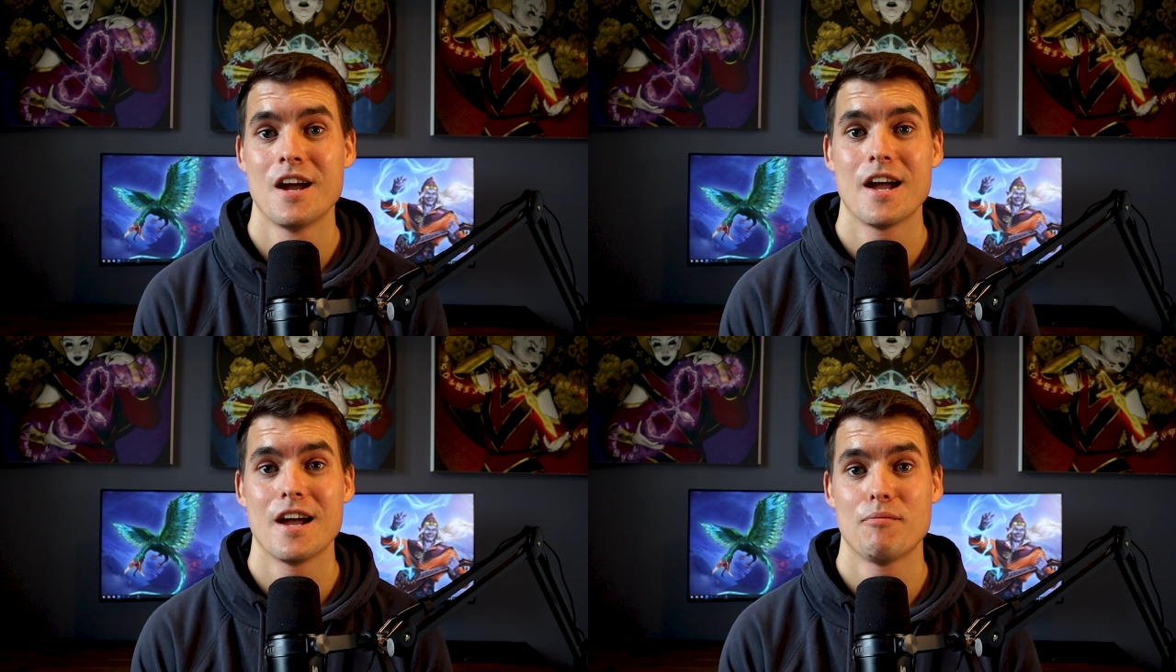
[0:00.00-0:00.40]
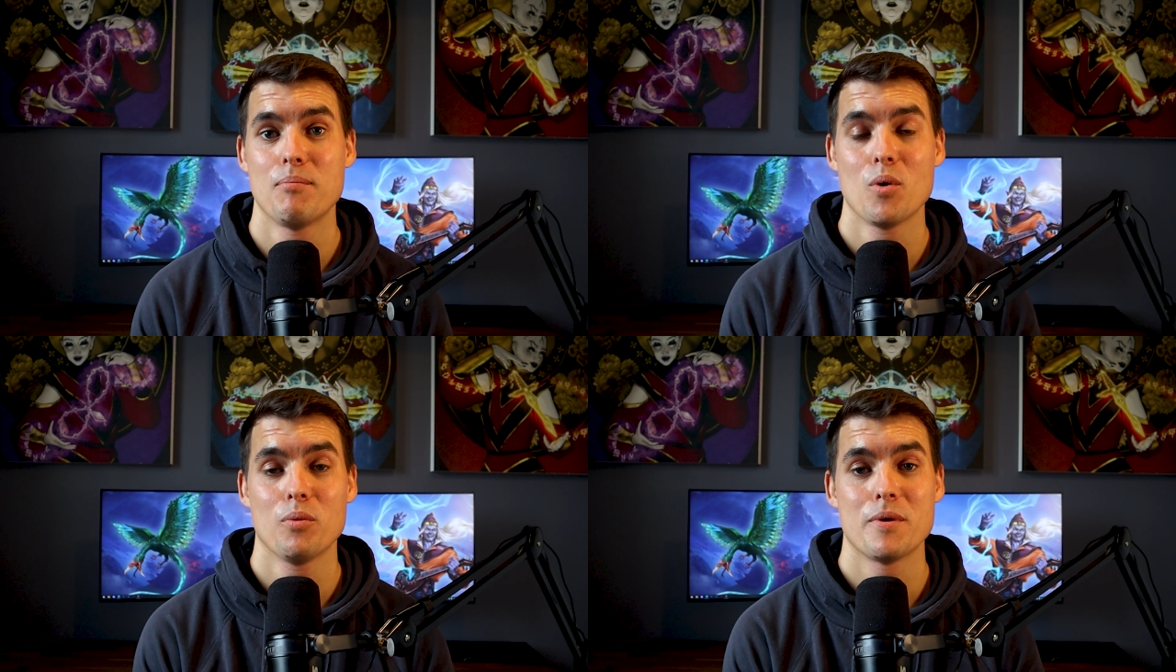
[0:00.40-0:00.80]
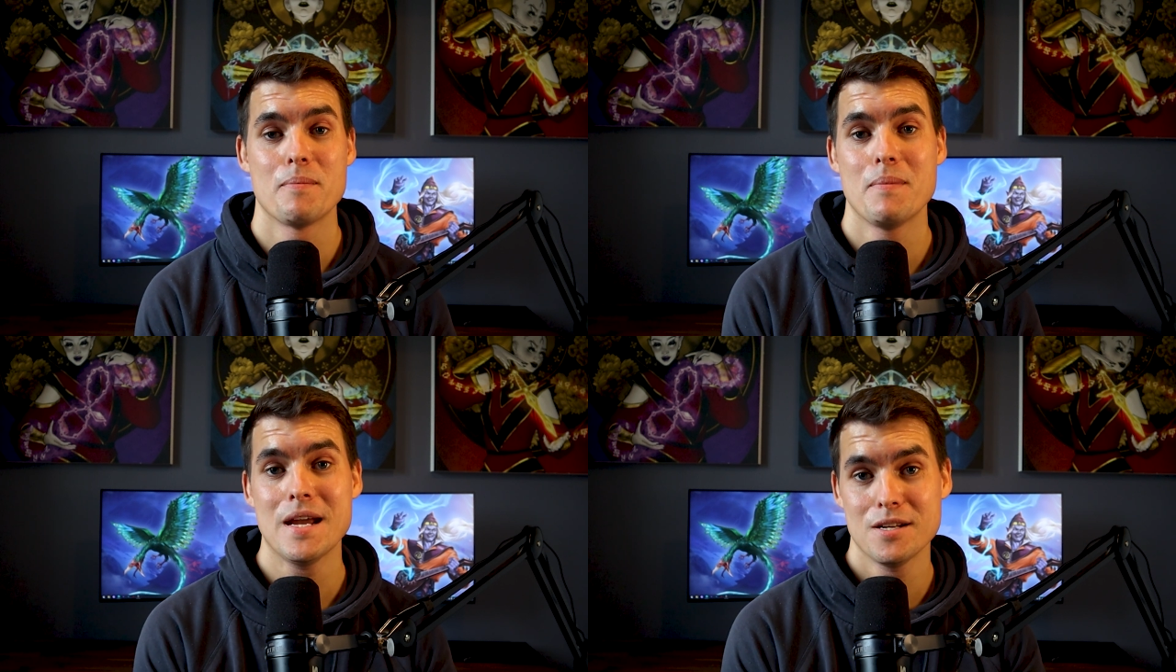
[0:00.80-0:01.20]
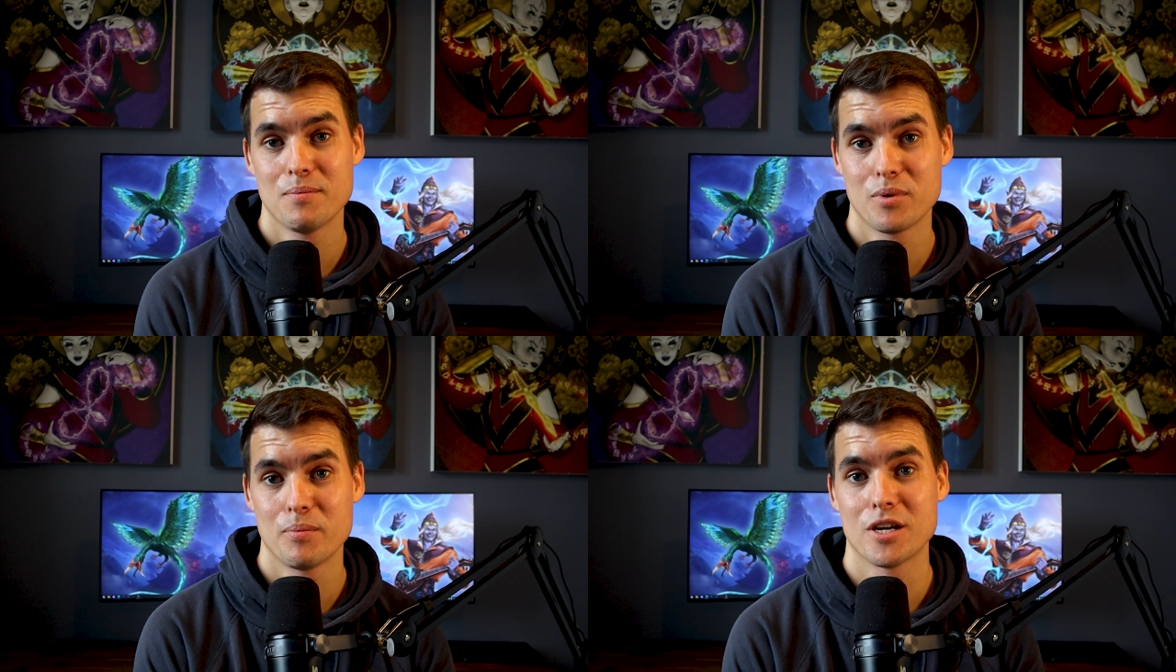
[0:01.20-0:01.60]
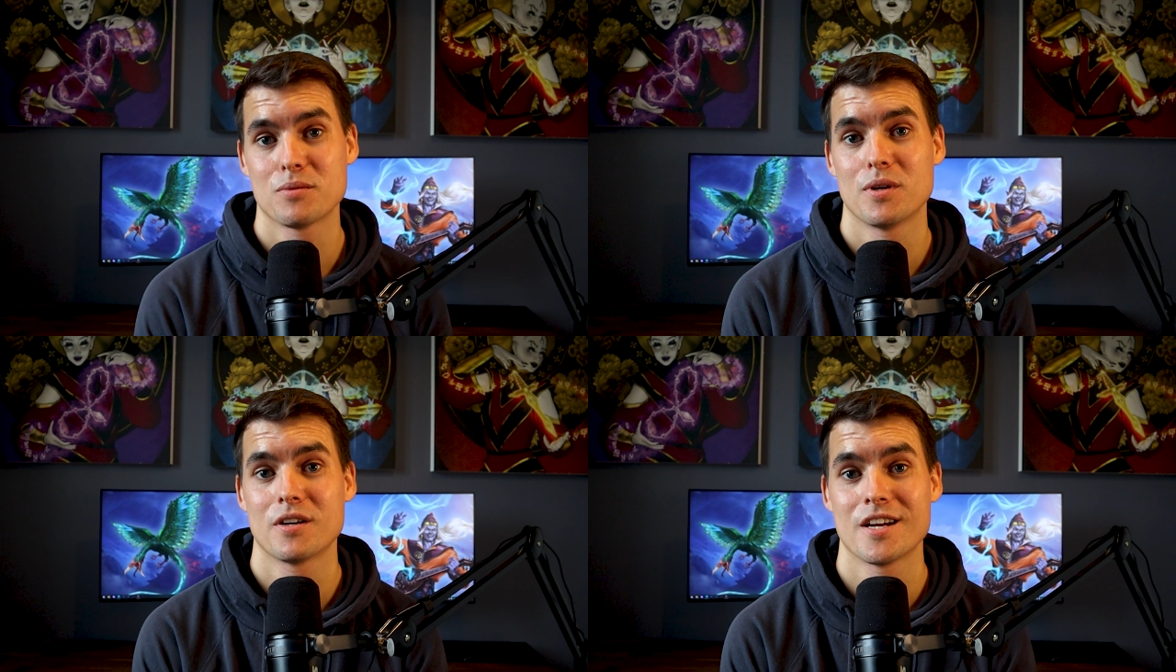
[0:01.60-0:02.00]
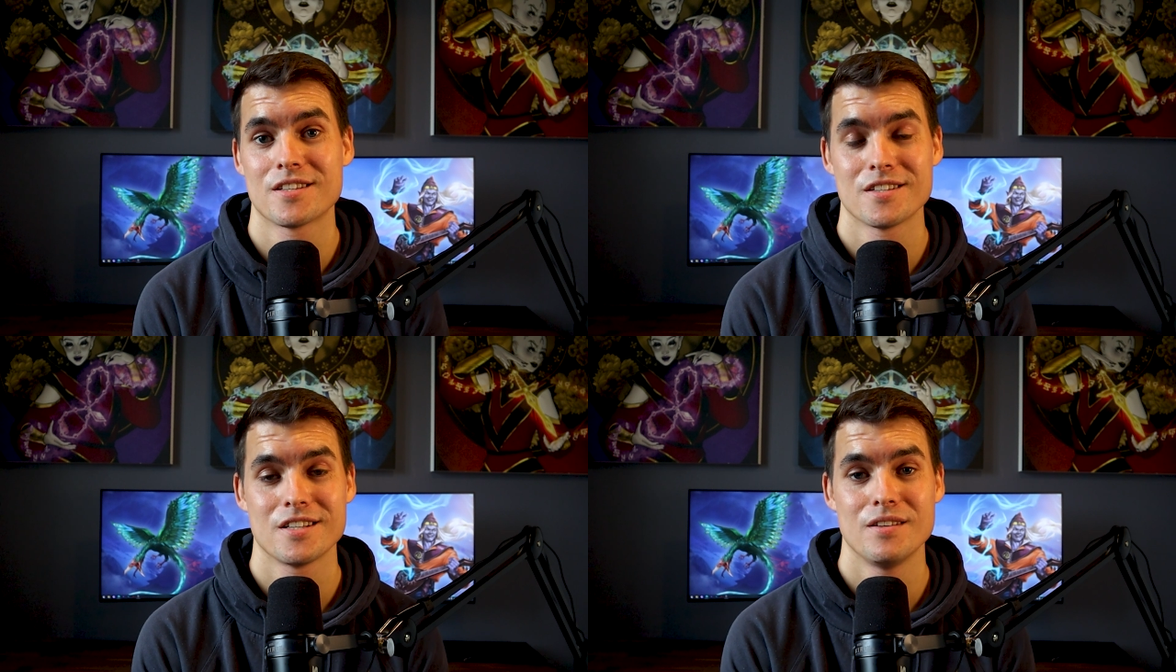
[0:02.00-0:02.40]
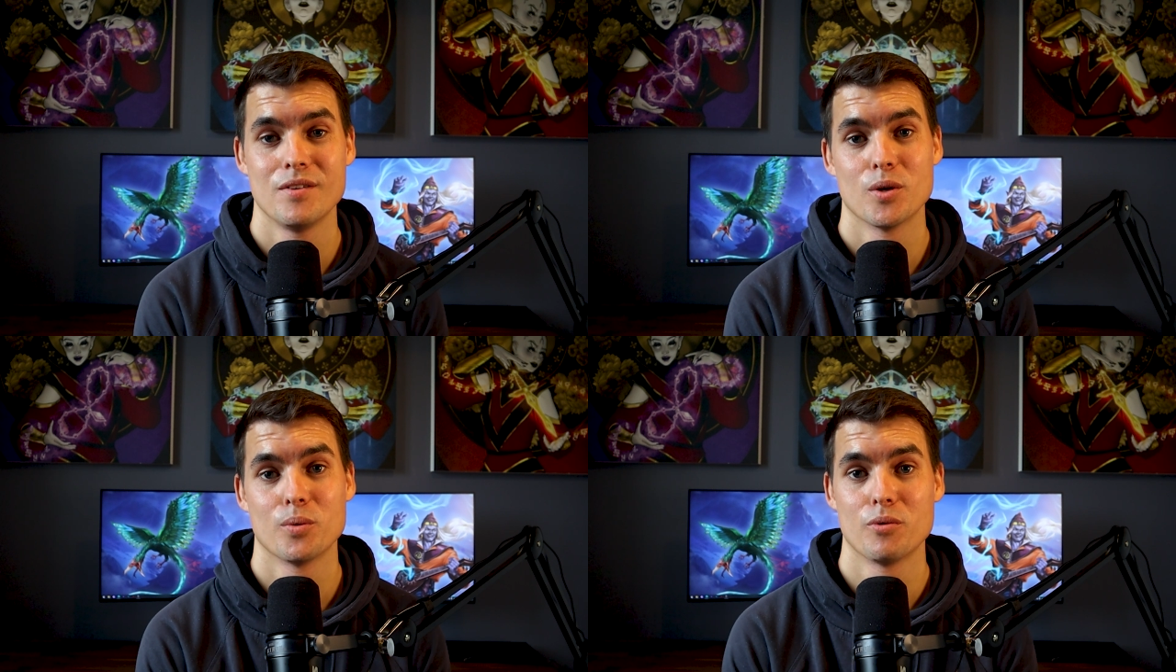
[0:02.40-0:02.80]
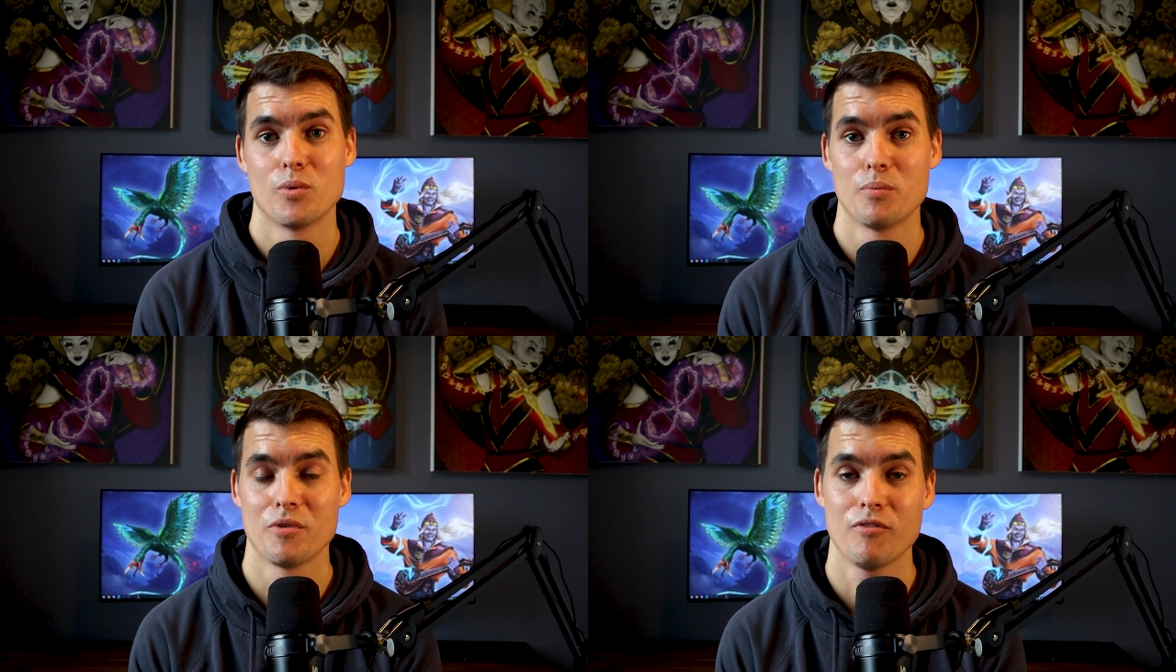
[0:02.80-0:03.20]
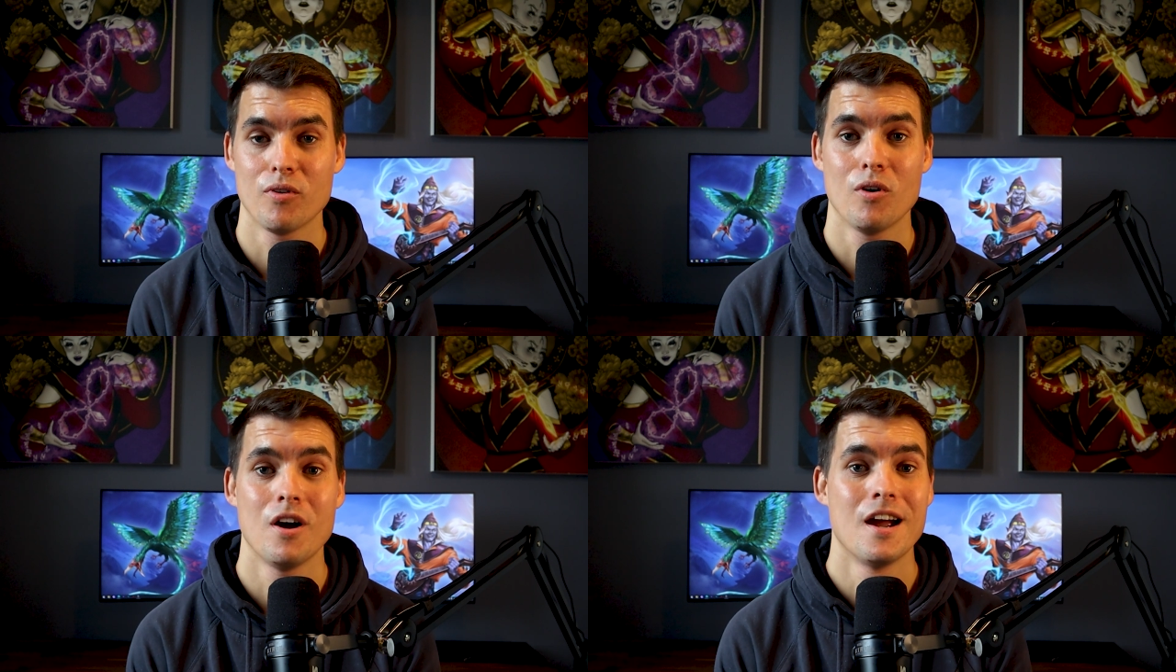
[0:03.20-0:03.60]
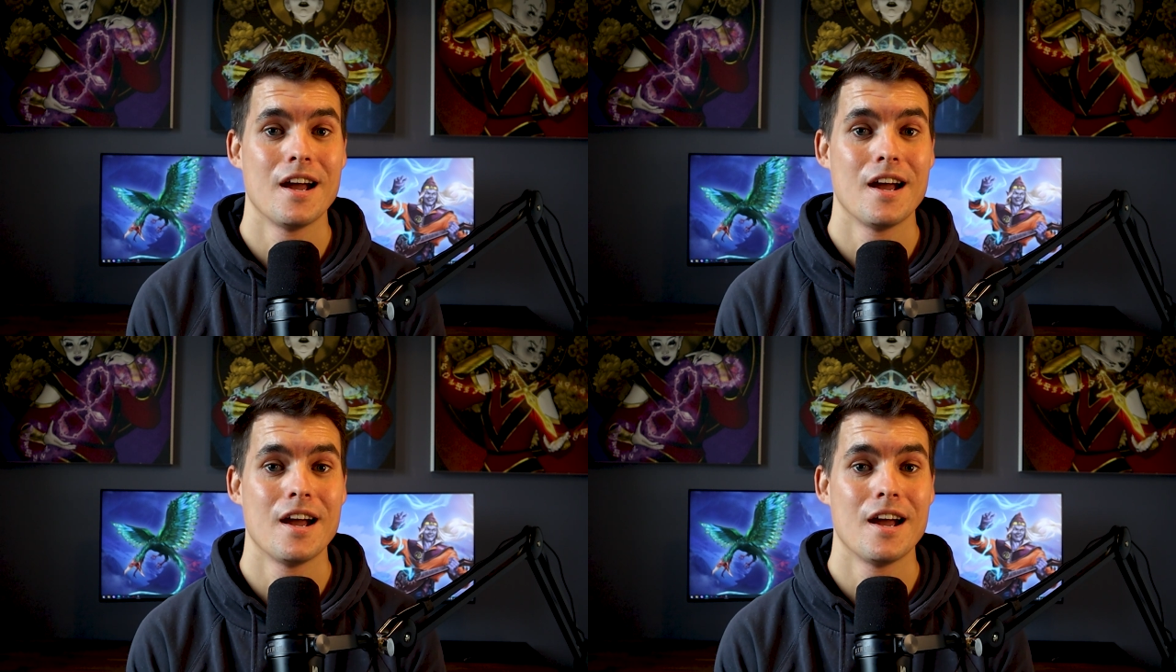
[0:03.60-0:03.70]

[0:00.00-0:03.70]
have both been made prepared spellcasters even though they weren't before,